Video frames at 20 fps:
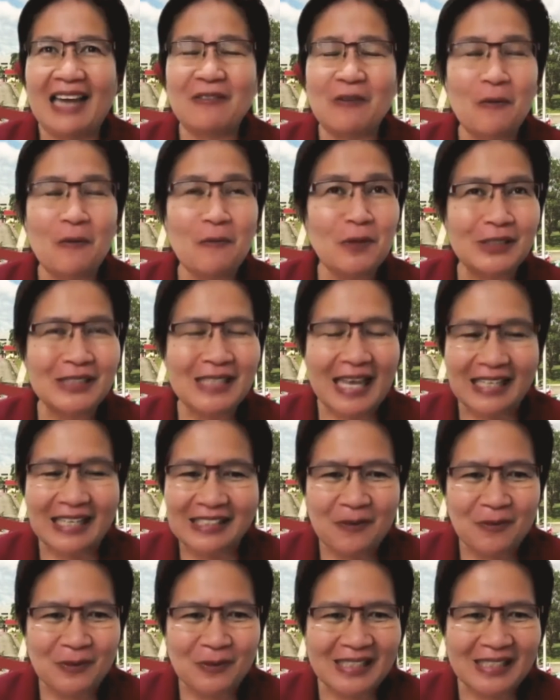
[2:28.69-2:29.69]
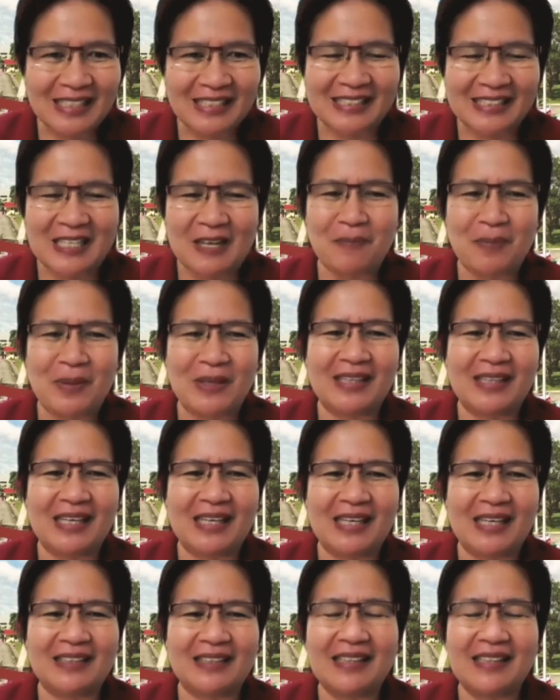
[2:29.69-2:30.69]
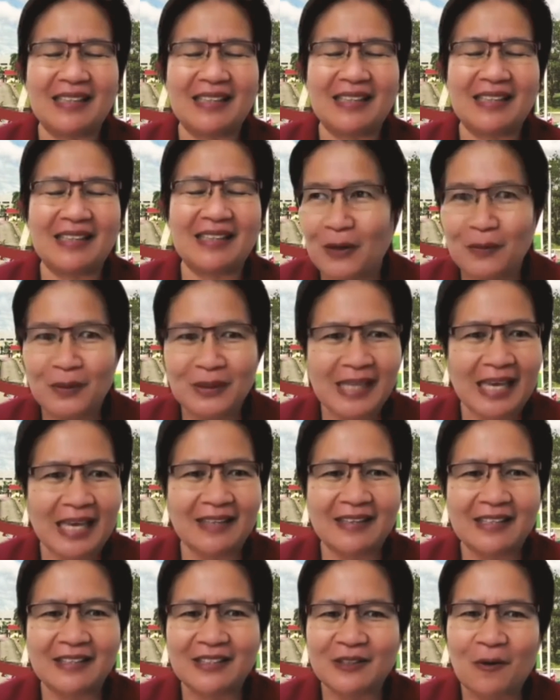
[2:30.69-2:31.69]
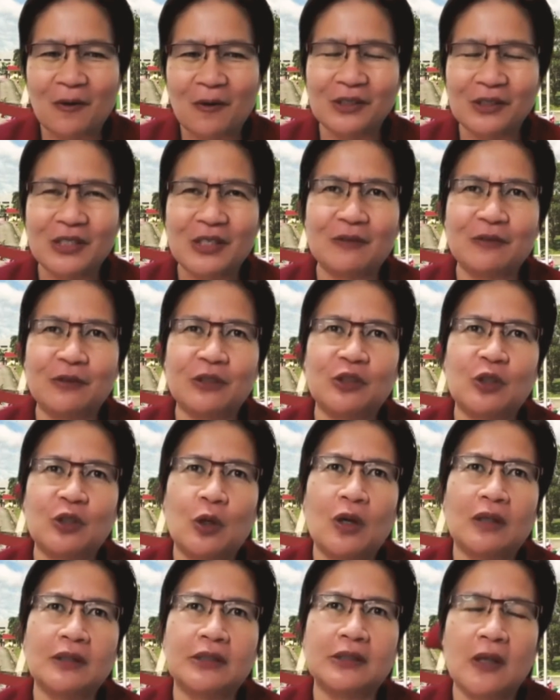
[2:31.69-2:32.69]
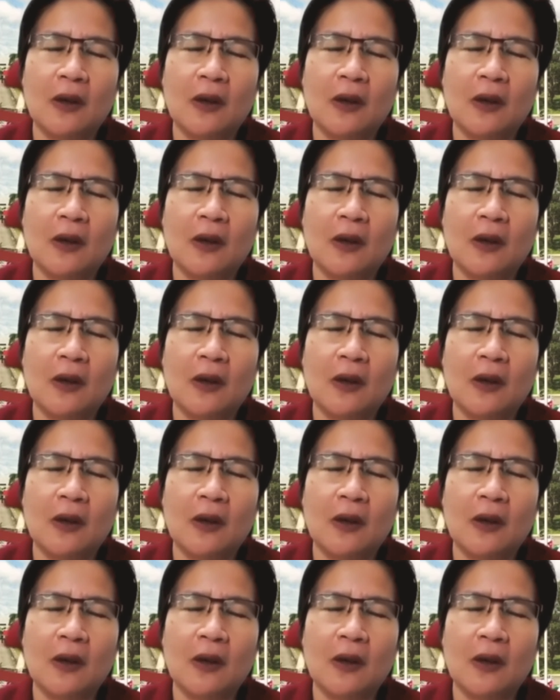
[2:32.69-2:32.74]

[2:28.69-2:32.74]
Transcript: and almost like she was not sleeping that night. The following day, that's all she could talk.